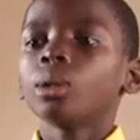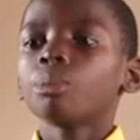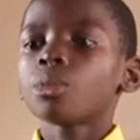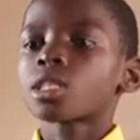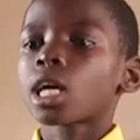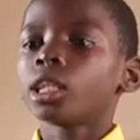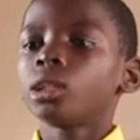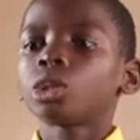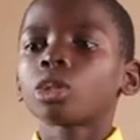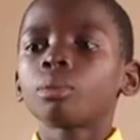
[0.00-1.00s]
Beside the
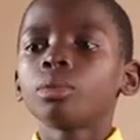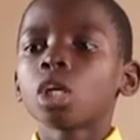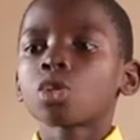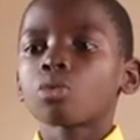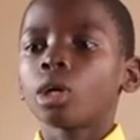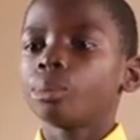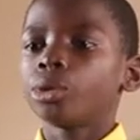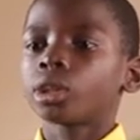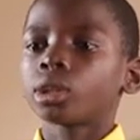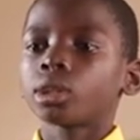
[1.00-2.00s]
shop, there is one bush
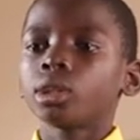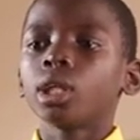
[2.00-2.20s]
there,